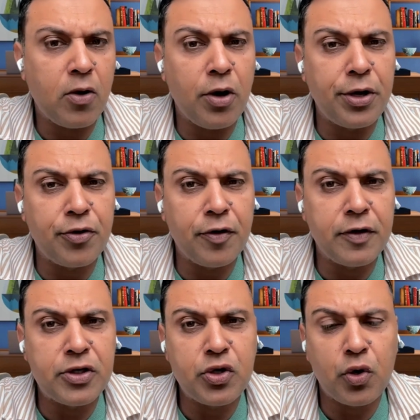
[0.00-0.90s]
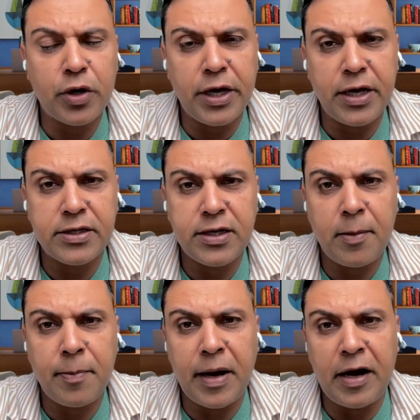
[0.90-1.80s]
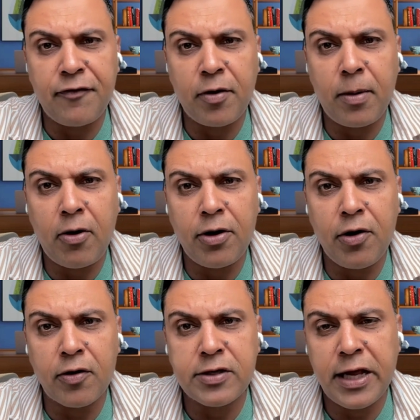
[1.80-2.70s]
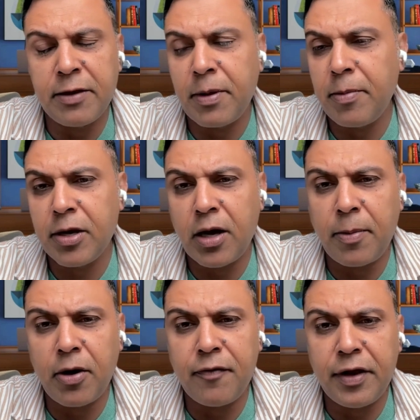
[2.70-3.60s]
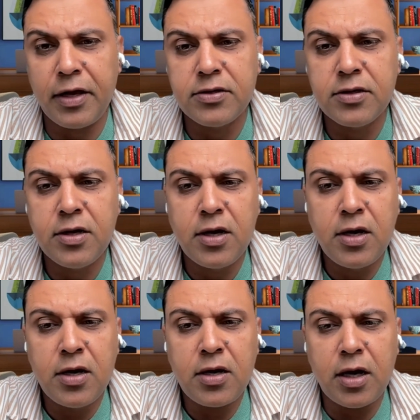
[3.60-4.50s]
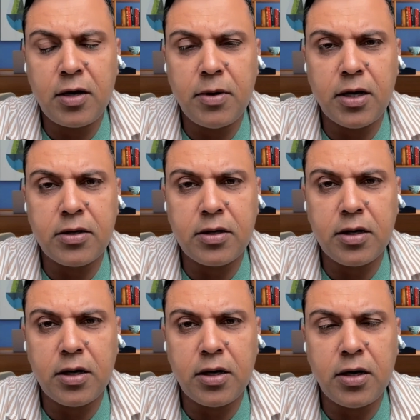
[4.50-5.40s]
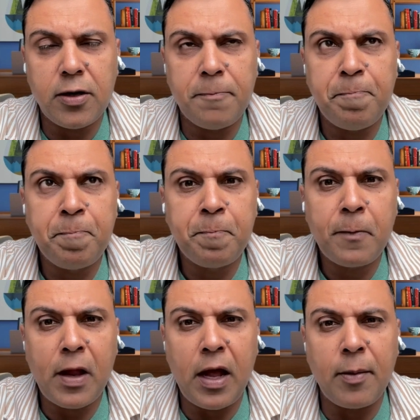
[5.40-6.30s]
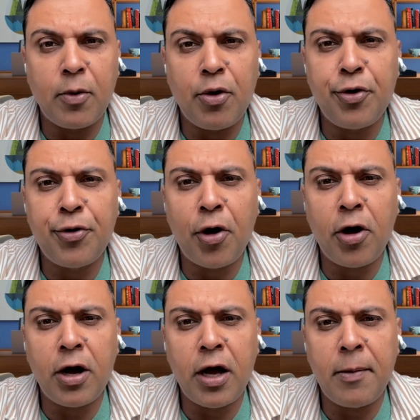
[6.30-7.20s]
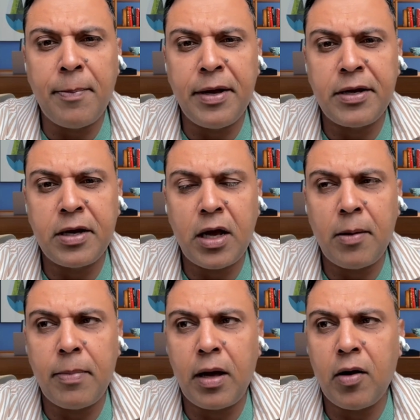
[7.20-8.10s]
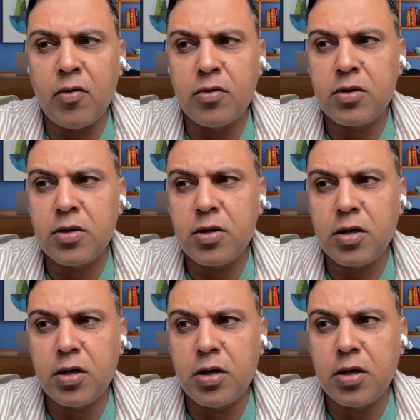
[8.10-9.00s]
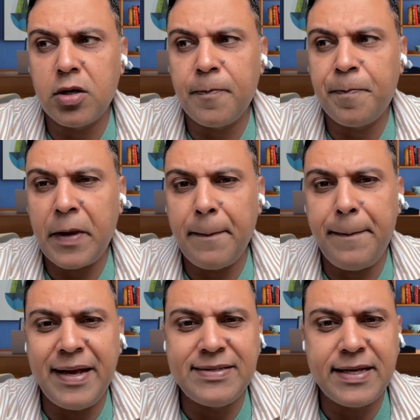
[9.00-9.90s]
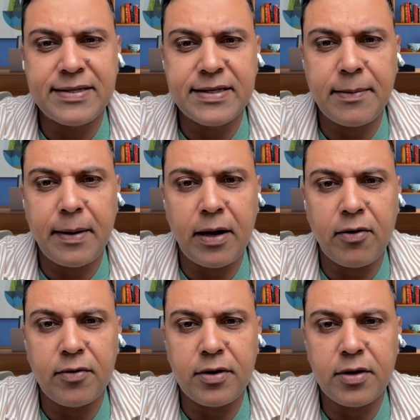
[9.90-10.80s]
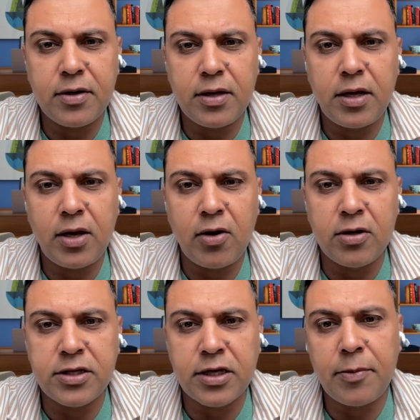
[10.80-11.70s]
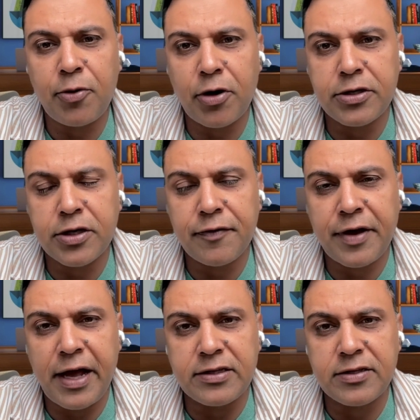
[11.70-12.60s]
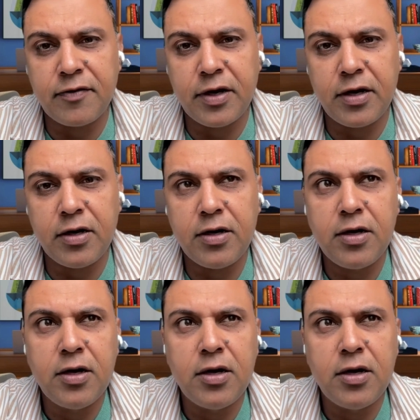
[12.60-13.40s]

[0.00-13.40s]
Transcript: going to even showcase our platform how it looks like maybe in a couple of days, right? But I'm going to talk a bit about uh, basics about the onset and progression of cancer, where